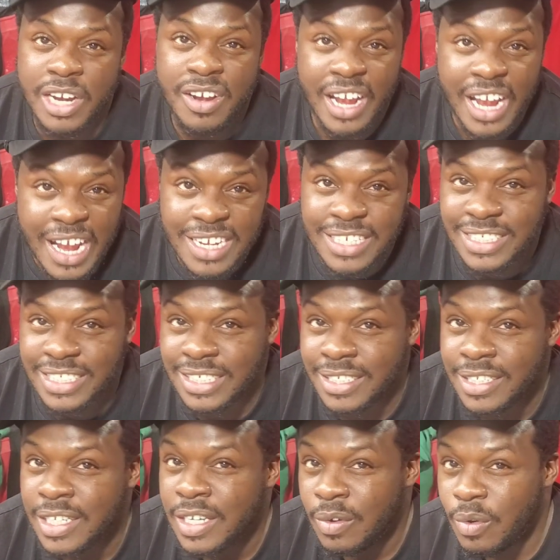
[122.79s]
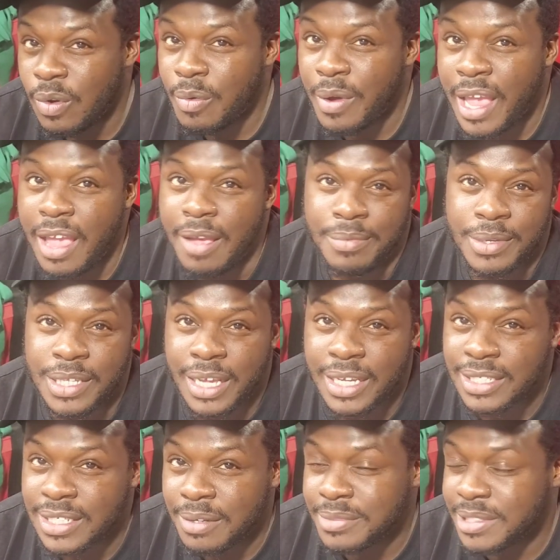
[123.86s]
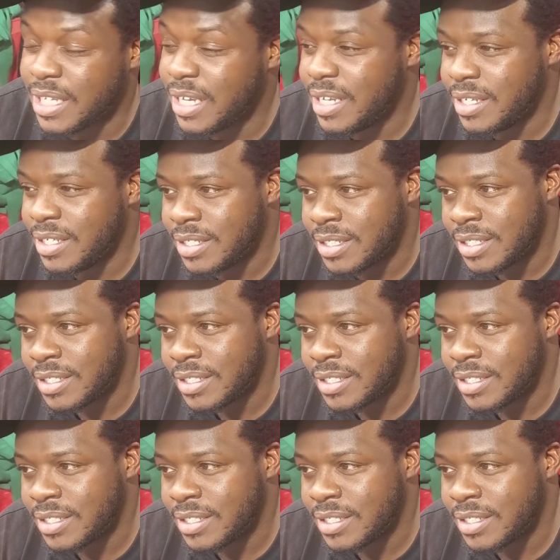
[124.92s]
Jared Anderson. What would happen? You know what I'm saying?